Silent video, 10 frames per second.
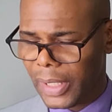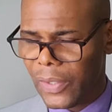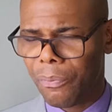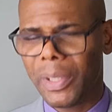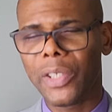
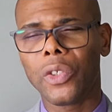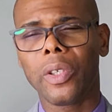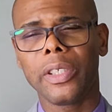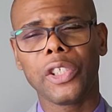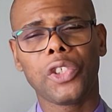Give me the
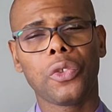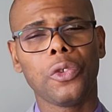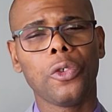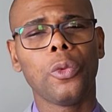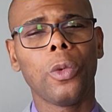knowledge to
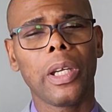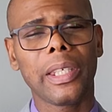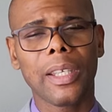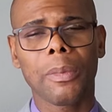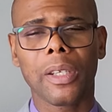know who I
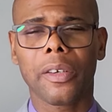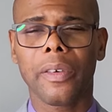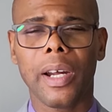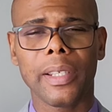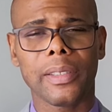am in
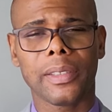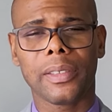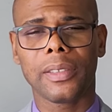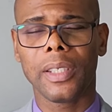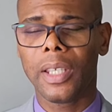
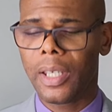Christ.